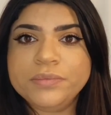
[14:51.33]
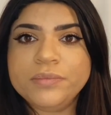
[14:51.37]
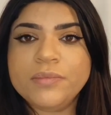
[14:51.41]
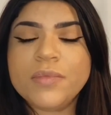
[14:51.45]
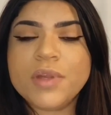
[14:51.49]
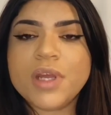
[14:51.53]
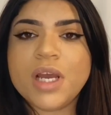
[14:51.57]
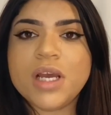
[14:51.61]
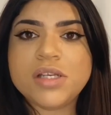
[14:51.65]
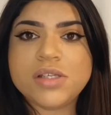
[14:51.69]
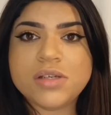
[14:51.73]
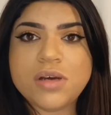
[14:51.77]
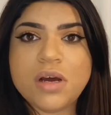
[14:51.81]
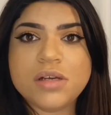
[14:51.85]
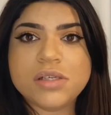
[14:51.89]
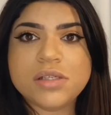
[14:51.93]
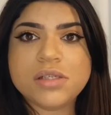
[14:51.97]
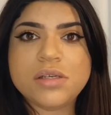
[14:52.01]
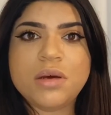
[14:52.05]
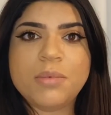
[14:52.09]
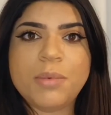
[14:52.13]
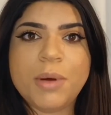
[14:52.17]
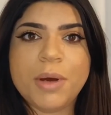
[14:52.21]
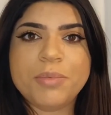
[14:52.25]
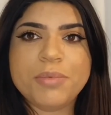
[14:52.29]
it's
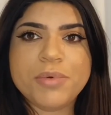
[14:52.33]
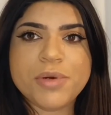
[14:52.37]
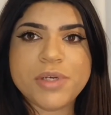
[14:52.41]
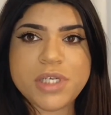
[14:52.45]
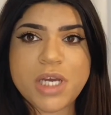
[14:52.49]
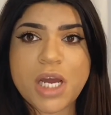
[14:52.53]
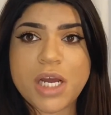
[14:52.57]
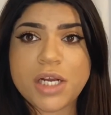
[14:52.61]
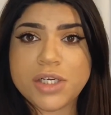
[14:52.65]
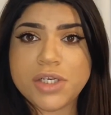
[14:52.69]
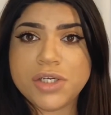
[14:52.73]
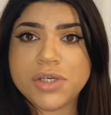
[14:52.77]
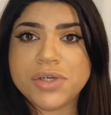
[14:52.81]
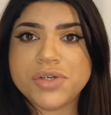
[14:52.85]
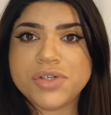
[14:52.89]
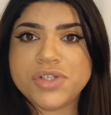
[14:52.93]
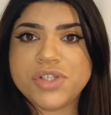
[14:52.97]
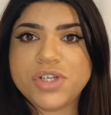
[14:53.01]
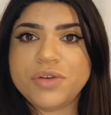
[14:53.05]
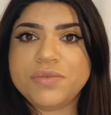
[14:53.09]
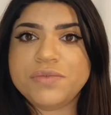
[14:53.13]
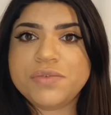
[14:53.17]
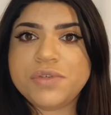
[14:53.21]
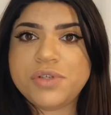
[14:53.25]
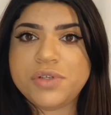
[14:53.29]
also about protecting
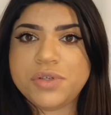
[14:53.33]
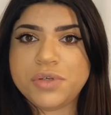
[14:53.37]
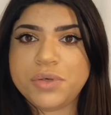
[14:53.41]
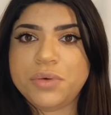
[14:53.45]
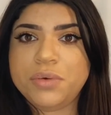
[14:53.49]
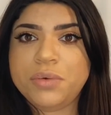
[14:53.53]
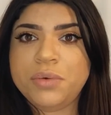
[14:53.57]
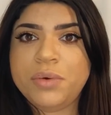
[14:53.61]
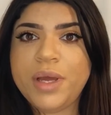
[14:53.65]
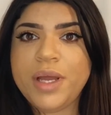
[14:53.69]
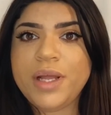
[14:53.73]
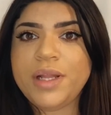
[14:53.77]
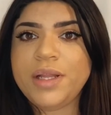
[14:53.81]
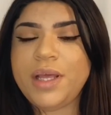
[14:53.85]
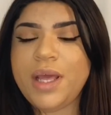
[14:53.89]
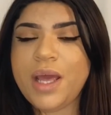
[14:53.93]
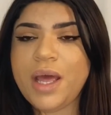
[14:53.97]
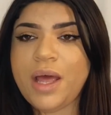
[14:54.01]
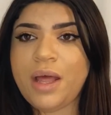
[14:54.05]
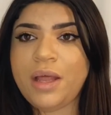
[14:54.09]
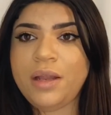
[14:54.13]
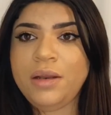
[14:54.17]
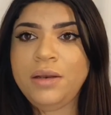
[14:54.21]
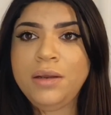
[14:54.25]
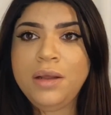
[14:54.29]
yourself too in the
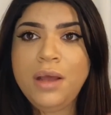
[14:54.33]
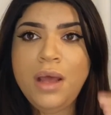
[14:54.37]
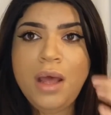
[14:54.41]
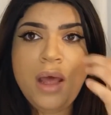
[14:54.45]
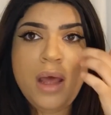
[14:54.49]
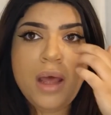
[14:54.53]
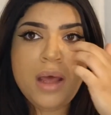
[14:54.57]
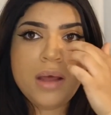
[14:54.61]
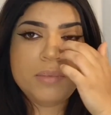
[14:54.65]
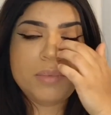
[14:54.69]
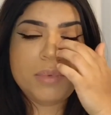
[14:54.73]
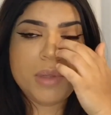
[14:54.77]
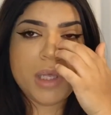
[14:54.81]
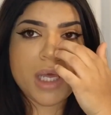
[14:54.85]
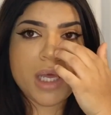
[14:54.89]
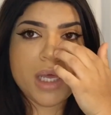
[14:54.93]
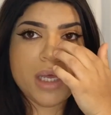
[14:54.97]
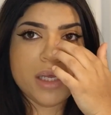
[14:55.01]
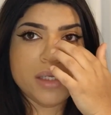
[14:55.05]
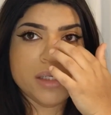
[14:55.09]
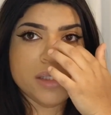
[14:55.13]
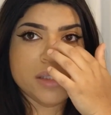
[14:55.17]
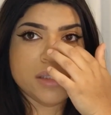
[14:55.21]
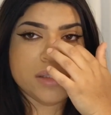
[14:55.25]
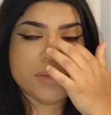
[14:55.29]
end,
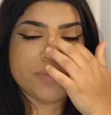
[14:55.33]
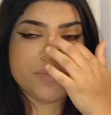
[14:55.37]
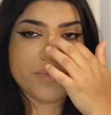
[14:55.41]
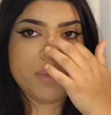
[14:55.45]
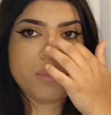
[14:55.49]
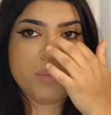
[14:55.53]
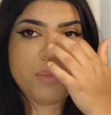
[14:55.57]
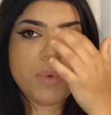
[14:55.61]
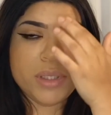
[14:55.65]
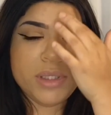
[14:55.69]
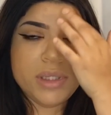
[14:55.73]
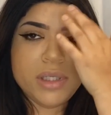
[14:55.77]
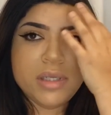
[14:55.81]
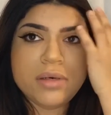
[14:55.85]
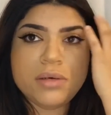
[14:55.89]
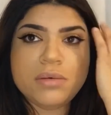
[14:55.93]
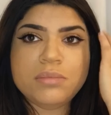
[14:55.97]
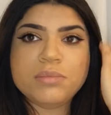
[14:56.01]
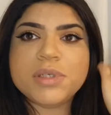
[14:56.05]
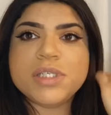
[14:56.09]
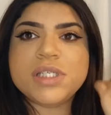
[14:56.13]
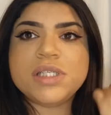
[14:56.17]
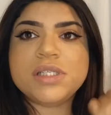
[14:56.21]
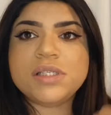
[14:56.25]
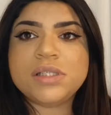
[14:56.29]
because from one little
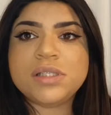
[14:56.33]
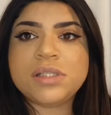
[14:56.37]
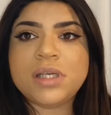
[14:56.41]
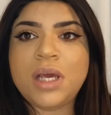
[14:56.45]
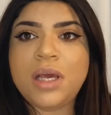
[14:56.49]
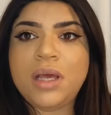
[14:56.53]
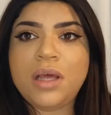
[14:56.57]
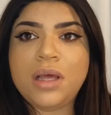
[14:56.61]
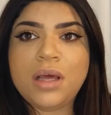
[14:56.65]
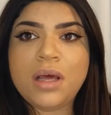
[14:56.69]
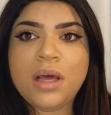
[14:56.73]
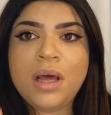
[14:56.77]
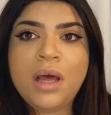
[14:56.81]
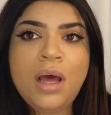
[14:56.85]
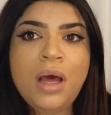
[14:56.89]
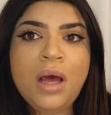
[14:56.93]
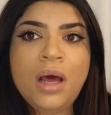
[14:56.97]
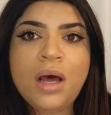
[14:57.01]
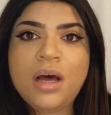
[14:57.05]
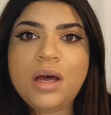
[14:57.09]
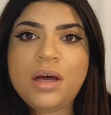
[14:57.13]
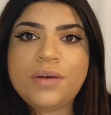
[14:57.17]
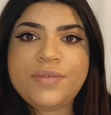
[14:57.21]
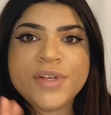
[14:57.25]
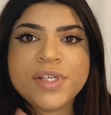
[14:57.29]
mistake
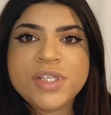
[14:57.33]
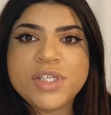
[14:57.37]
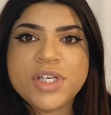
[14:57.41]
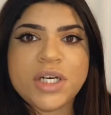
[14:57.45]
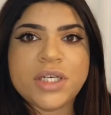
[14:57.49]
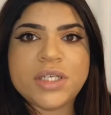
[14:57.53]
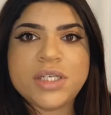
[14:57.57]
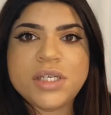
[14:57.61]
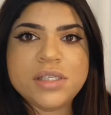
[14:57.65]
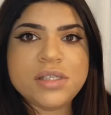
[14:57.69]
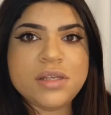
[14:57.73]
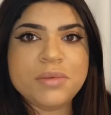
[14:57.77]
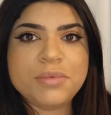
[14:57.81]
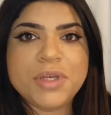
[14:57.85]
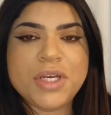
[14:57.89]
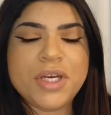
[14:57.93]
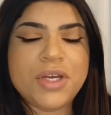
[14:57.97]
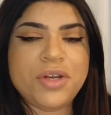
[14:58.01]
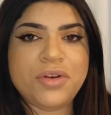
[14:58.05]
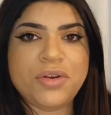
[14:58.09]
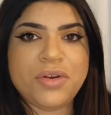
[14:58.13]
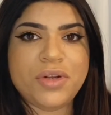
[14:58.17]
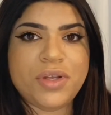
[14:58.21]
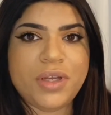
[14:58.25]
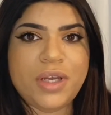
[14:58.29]
of injecting something in
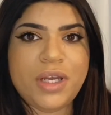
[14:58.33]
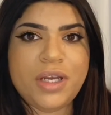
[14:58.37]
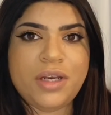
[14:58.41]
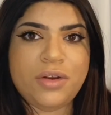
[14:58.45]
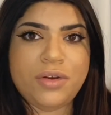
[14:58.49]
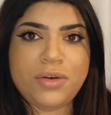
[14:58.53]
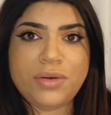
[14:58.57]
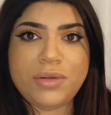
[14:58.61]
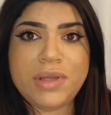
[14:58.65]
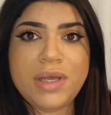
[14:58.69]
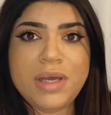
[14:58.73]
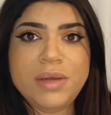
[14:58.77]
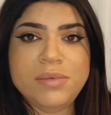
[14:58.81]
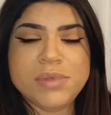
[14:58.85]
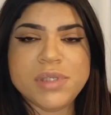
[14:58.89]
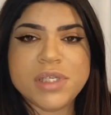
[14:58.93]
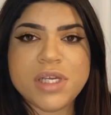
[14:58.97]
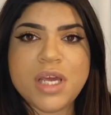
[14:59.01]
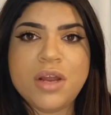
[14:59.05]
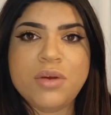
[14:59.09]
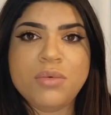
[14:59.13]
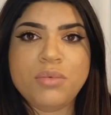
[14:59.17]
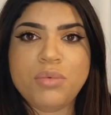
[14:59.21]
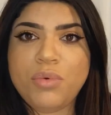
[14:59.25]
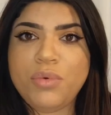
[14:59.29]
your lips
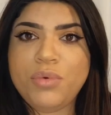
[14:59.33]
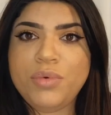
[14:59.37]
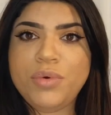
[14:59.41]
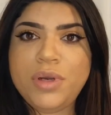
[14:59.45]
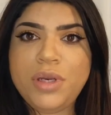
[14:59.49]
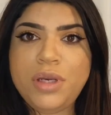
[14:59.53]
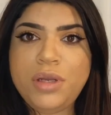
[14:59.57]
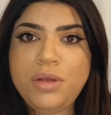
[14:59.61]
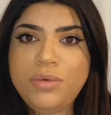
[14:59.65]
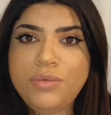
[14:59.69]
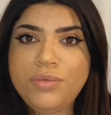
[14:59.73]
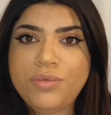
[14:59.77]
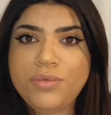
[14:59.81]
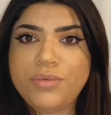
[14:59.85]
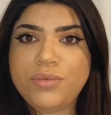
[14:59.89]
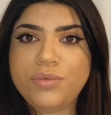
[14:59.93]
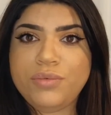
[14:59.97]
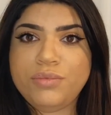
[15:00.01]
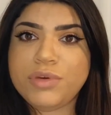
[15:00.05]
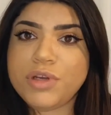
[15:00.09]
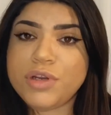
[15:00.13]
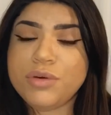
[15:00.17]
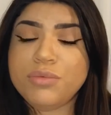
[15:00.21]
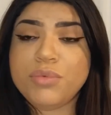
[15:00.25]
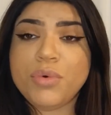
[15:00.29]
can ruin
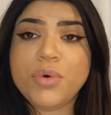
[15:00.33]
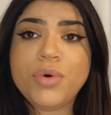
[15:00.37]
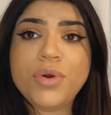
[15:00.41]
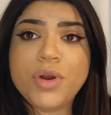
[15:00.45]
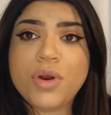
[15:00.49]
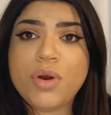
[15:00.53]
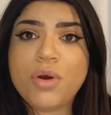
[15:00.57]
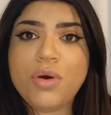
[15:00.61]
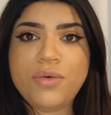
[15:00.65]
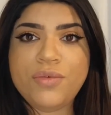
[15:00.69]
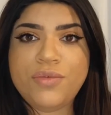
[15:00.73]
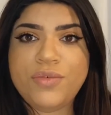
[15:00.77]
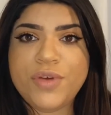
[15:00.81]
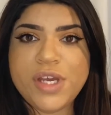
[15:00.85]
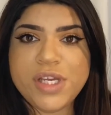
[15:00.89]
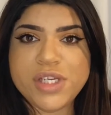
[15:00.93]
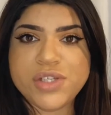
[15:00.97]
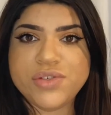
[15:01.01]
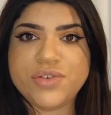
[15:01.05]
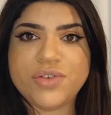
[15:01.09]
on your whole face for the